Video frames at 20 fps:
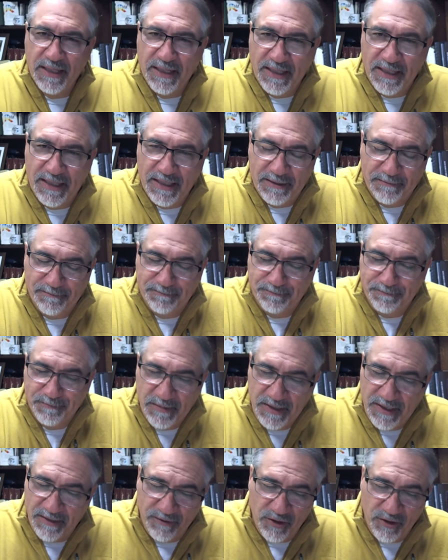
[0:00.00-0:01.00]
and
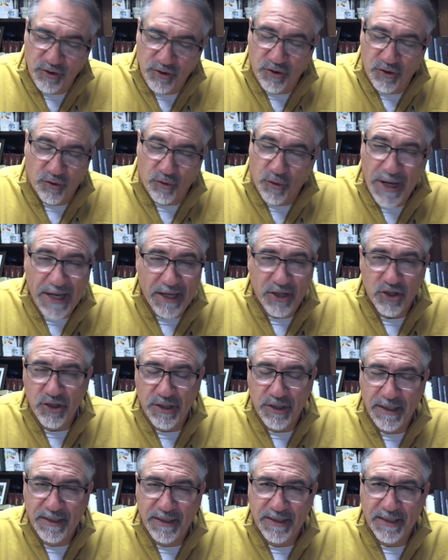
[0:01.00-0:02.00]
giving you
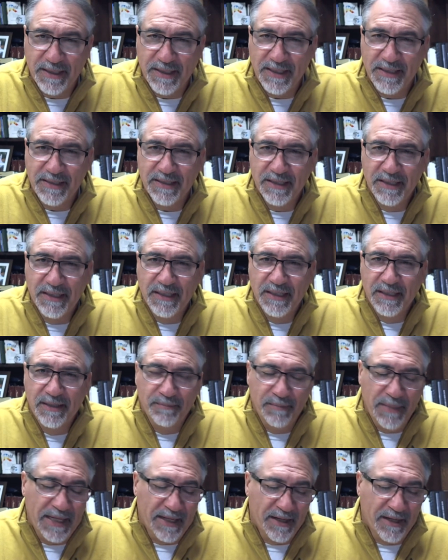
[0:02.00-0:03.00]
direction and things,
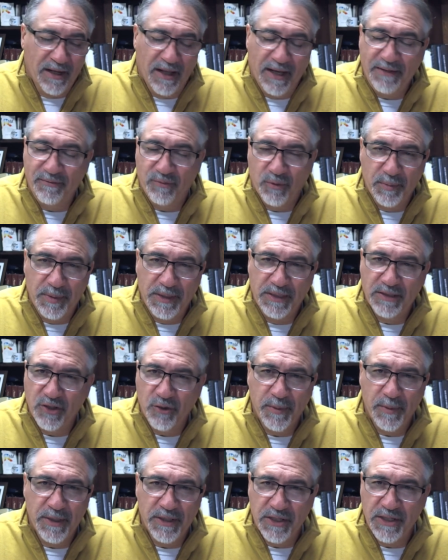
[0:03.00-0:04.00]
man, life would be
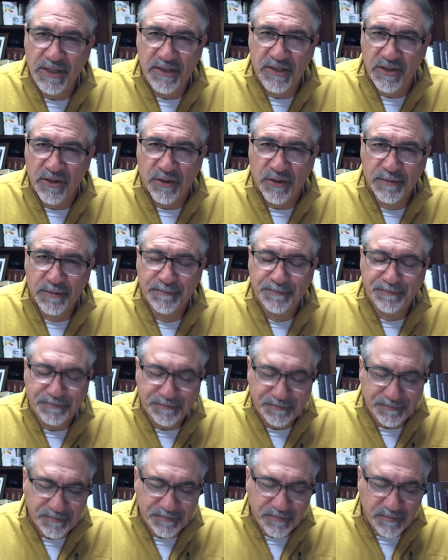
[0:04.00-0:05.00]
so much easier.
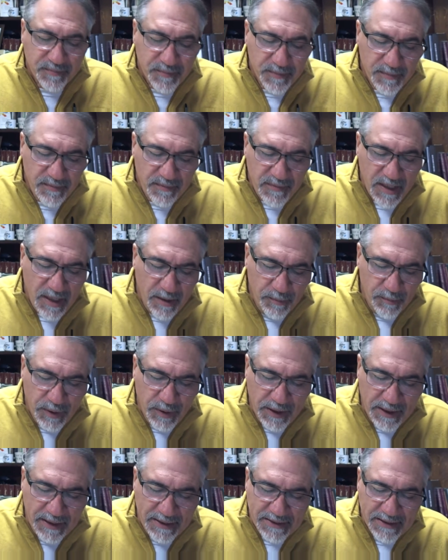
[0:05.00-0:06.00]

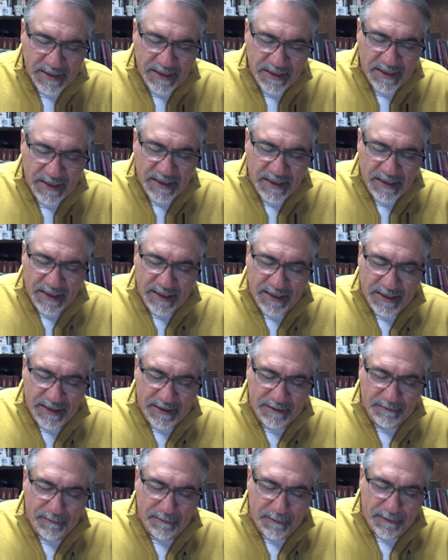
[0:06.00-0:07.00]
But
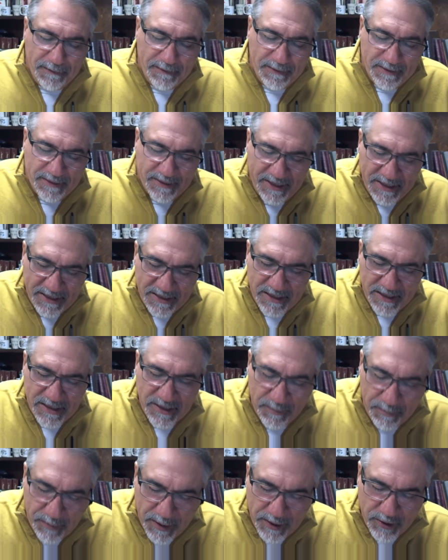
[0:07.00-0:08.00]
uh, this is
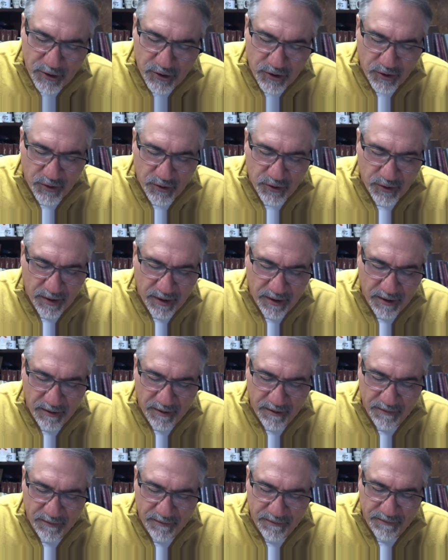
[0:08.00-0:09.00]
a picture
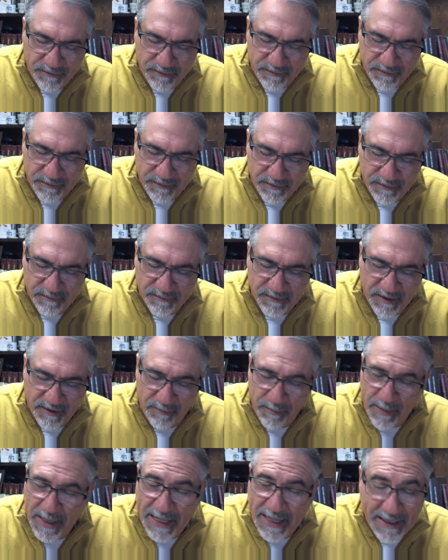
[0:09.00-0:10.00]
of,
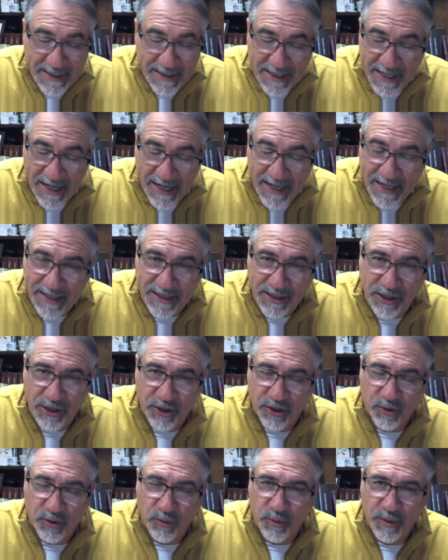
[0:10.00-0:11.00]
of mankind
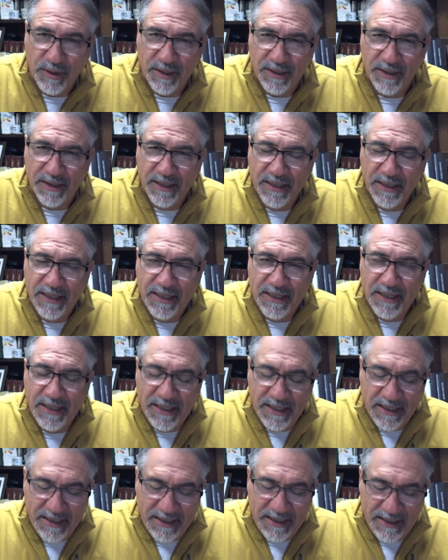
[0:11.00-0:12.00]
here when
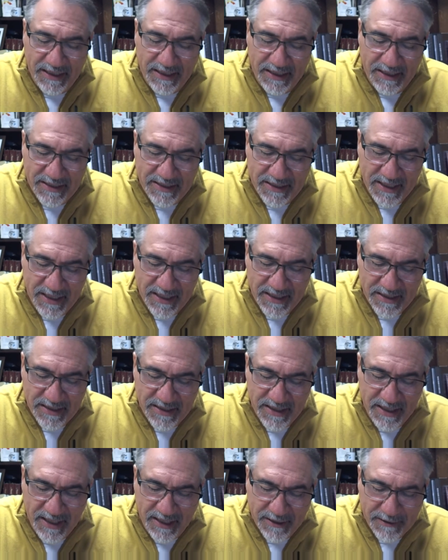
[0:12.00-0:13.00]
it says
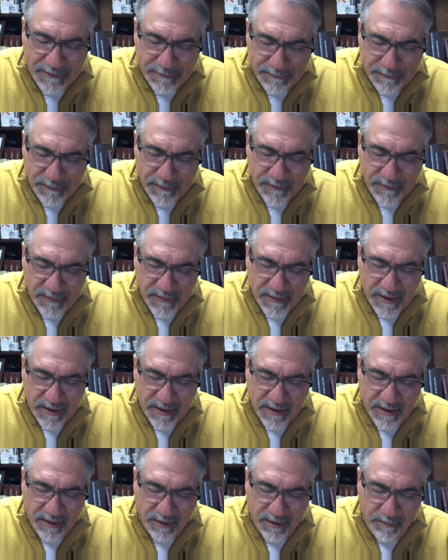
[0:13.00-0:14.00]
that
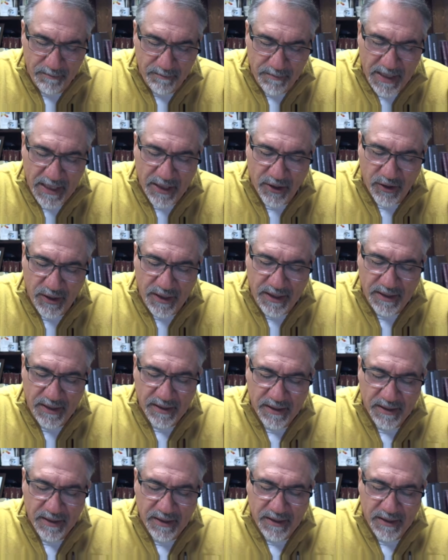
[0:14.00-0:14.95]
uh, Mary,